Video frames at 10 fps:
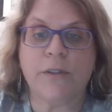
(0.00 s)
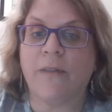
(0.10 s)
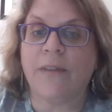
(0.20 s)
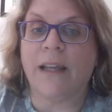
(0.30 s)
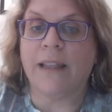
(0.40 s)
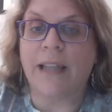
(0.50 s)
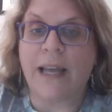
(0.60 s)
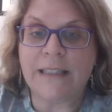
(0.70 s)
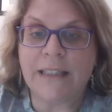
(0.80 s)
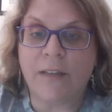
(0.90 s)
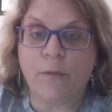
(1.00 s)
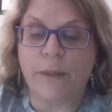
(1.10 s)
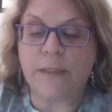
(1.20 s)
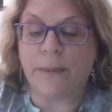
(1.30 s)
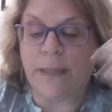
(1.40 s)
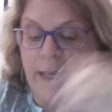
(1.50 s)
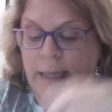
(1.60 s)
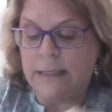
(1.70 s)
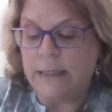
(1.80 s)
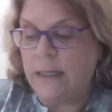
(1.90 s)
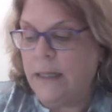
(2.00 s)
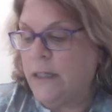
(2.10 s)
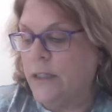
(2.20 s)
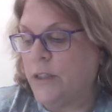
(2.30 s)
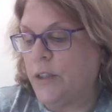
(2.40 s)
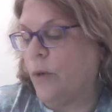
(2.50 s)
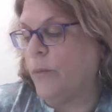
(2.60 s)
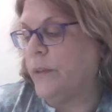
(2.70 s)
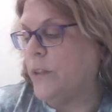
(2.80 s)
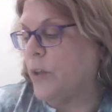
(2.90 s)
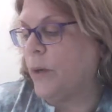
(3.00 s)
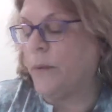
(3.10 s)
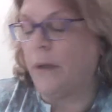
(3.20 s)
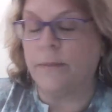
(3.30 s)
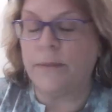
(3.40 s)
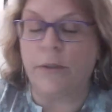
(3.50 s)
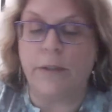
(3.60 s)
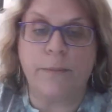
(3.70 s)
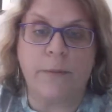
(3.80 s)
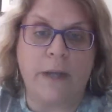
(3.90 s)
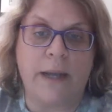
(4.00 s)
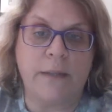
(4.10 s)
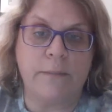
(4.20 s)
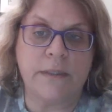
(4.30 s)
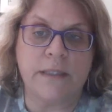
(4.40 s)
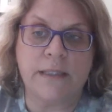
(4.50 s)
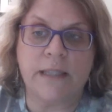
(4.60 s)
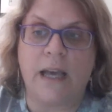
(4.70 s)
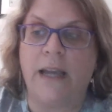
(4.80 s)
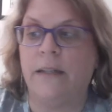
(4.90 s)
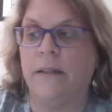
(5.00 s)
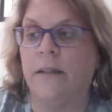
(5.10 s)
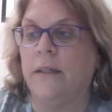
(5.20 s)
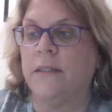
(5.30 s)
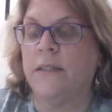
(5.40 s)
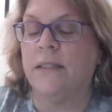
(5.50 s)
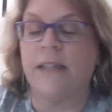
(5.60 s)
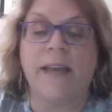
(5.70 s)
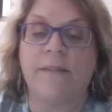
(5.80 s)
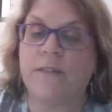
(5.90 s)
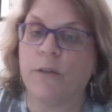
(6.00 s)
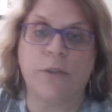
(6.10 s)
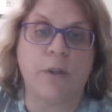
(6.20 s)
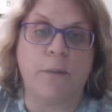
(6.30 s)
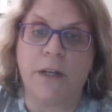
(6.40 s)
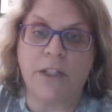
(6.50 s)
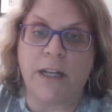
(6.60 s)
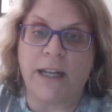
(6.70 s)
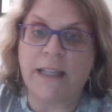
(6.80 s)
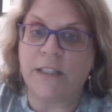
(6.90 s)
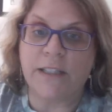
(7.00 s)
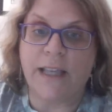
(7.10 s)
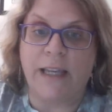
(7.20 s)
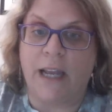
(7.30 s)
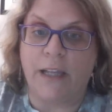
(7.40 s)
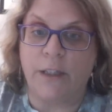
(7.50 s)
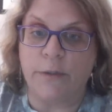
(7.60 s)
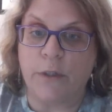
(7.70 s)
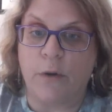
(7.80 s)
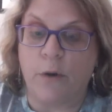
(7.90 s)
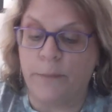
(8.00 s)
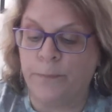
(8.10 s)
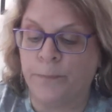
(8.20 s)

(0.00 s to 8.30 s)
So I've got lots of giveaways planned. So I'm going to start, I'm starting to put items aside since I have so, so much and I just cannot use it all.